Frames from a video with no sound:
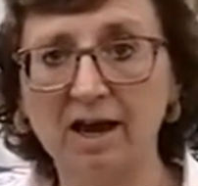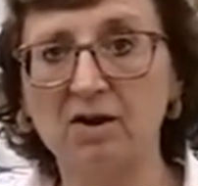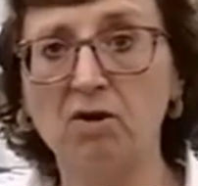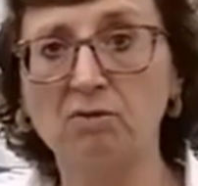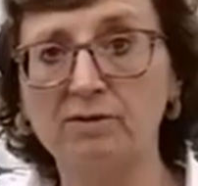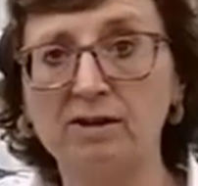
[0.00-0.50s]

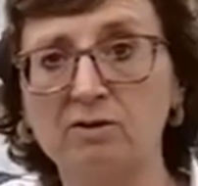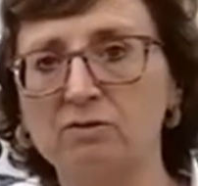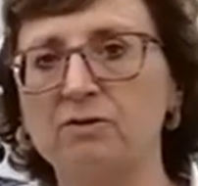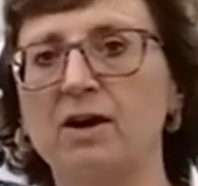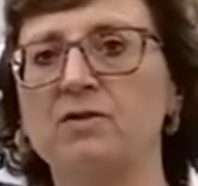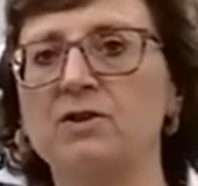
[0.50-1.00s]
And hopefully you'll
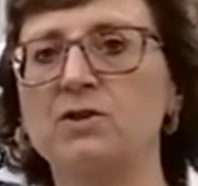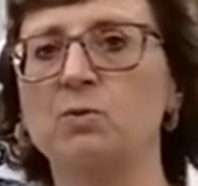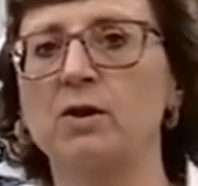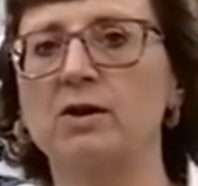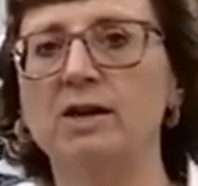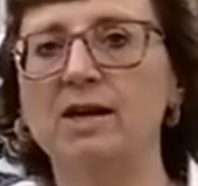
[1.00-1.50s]
find this
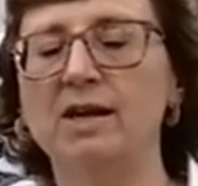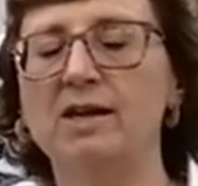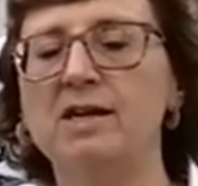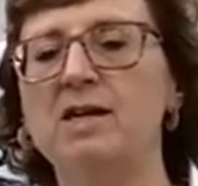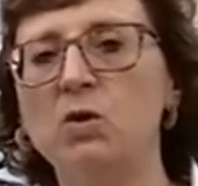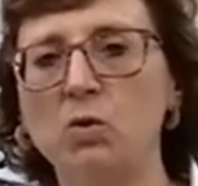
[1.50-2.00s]
one
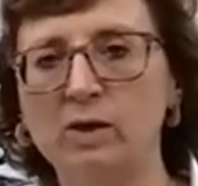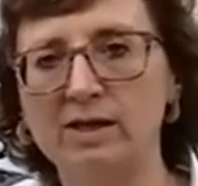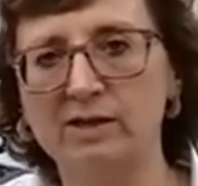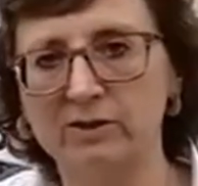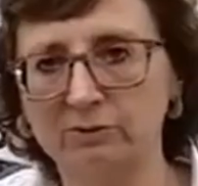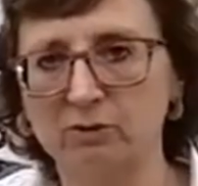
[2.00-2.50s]
equally
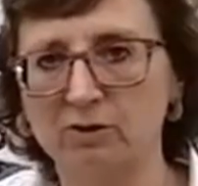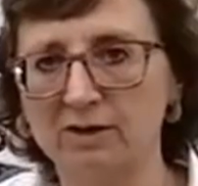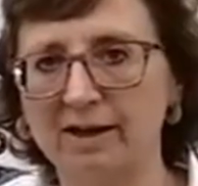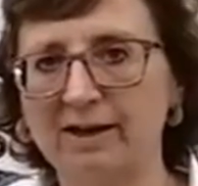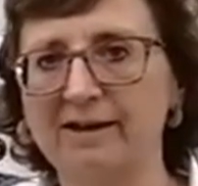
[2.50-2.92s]
useful,